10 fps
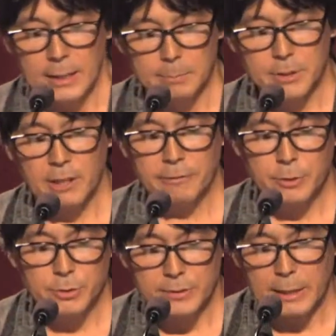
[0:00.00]
Soft
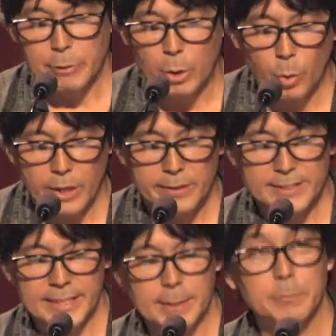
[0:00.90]
loans do not require the
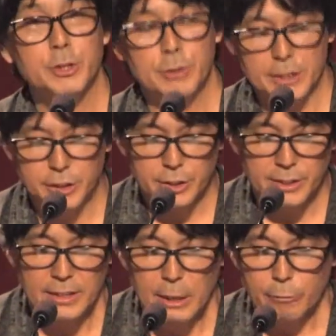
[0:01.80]
same
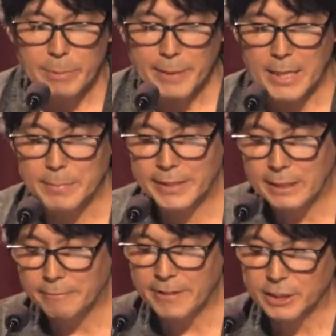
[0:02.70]
structured repayment
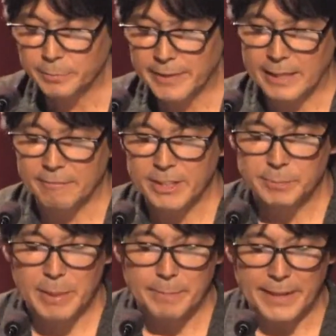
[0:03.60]
and that
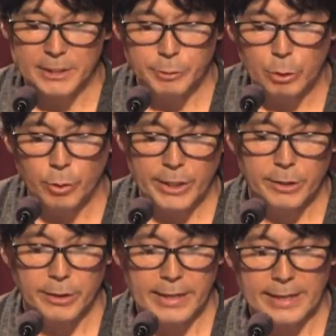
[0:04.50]
investment banks
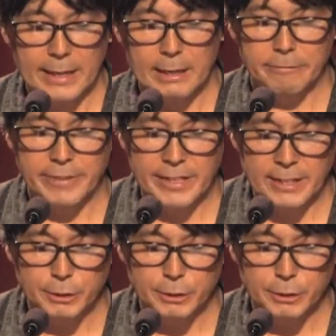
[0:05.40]
require and have the